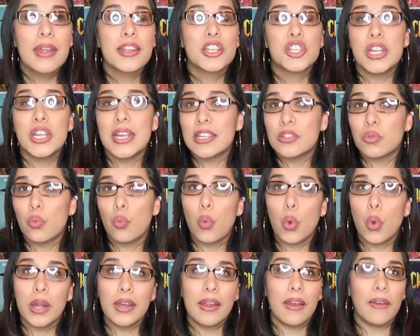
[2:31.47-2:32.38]
she is
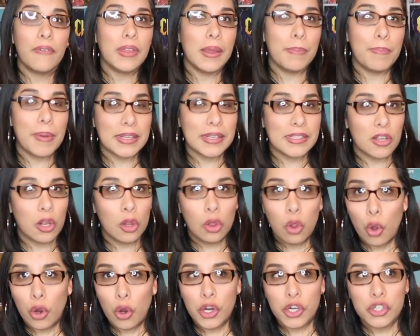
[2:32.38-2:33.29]
one of the best
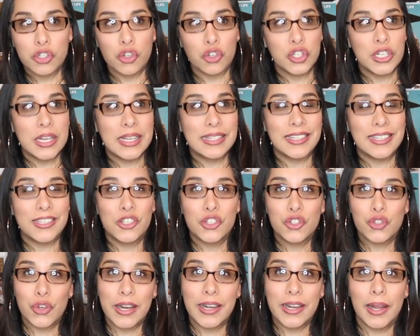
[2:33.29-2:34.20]
lawyers so she is a
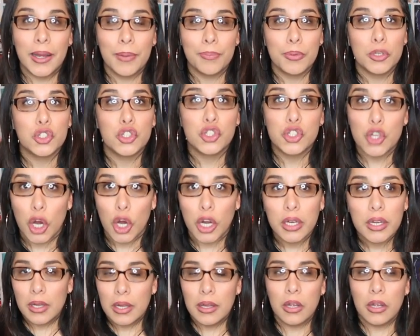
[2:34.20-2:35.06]
straight up shark.